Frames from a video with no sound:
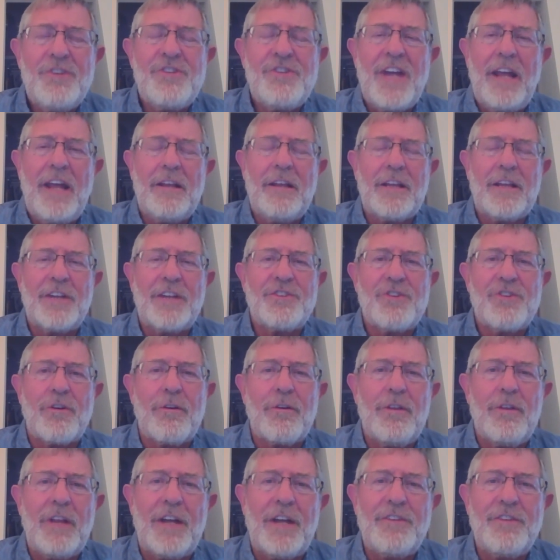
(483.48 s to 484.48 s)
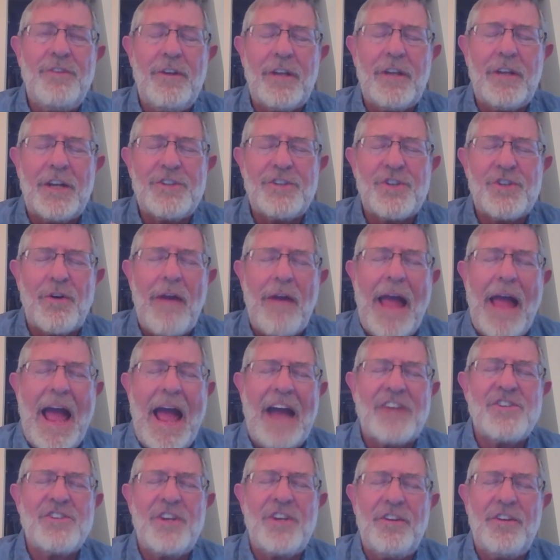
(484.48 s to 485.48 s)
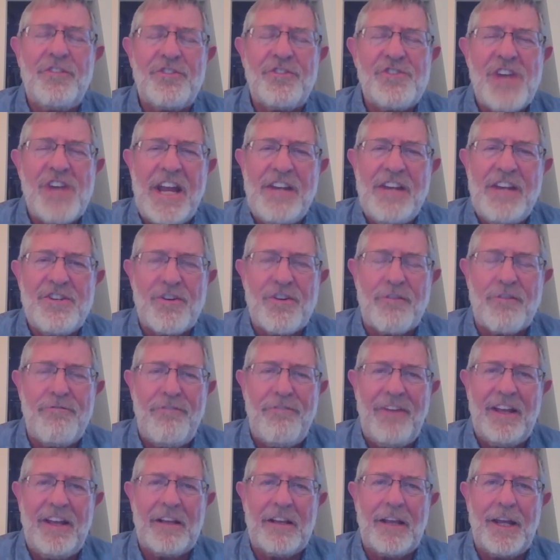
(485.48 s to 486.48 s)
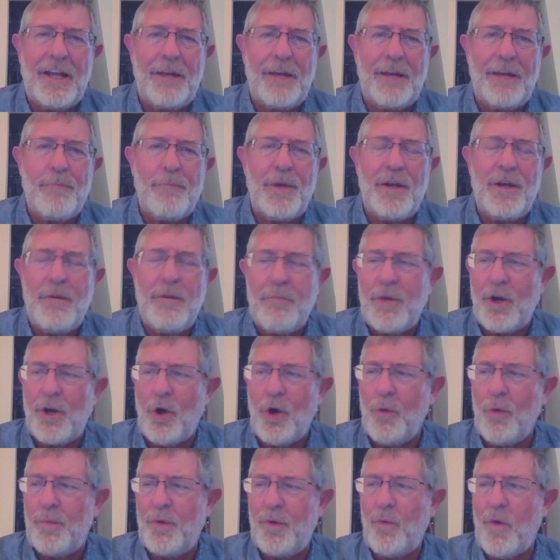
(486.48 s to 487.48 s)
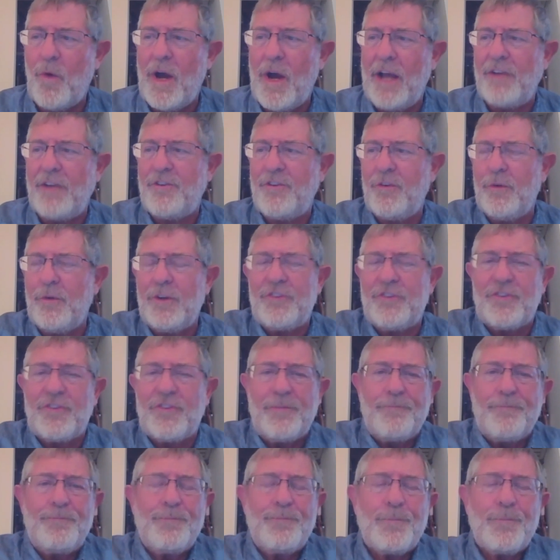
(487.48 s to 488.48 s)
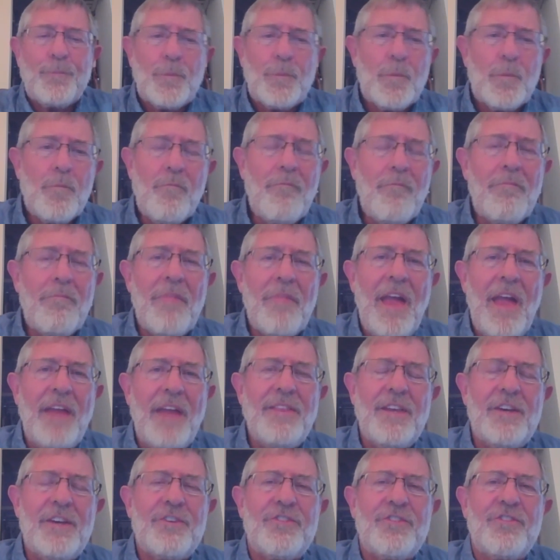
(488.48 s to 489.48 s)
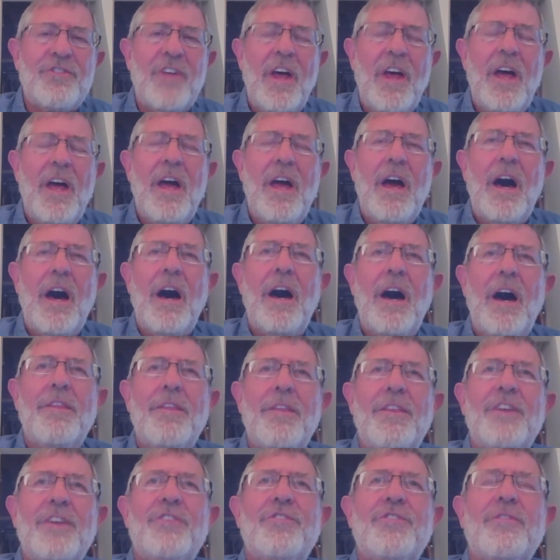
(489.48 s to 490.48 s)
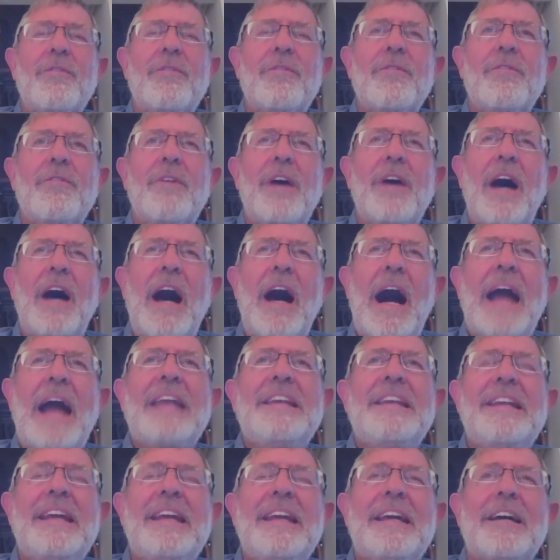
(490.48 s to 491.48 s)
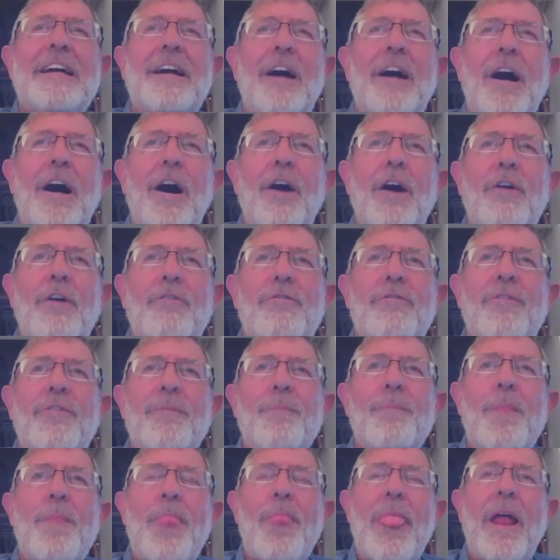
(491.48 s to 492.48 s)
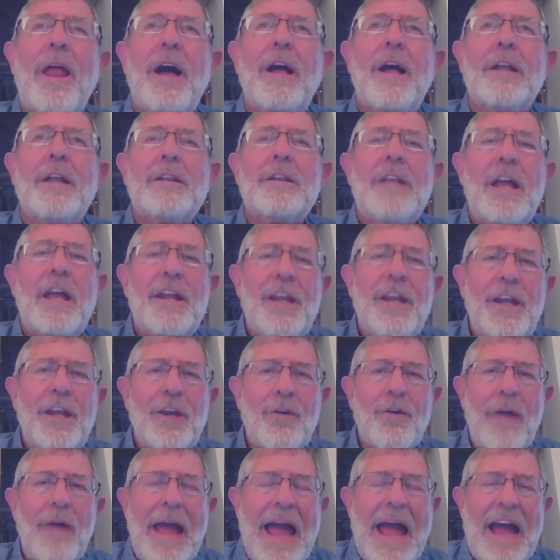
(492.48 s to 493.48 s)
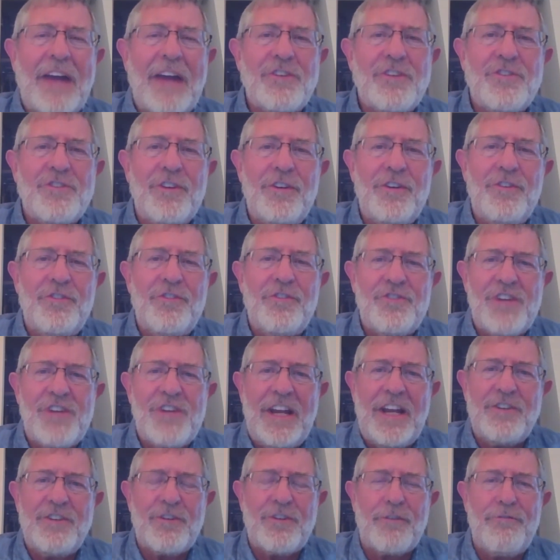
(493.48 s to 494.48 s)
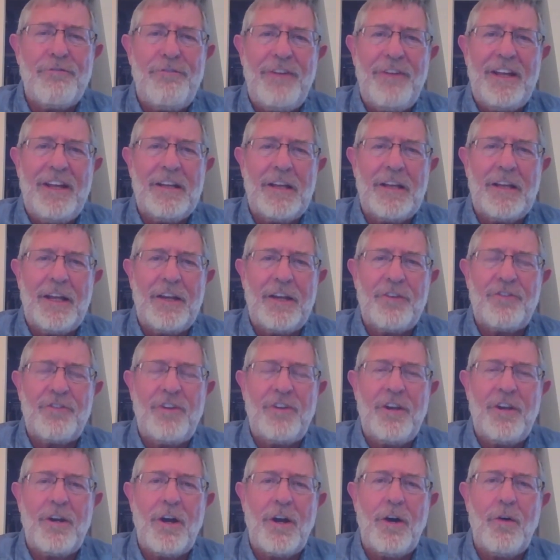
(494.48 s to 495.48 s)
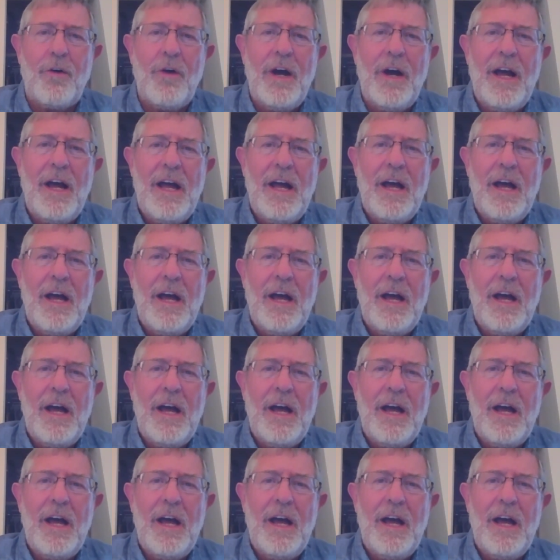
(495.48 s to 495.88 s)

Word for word: let your actions change your feeling, but open wide to us. And this idea of letting your actions change your feelings, you know,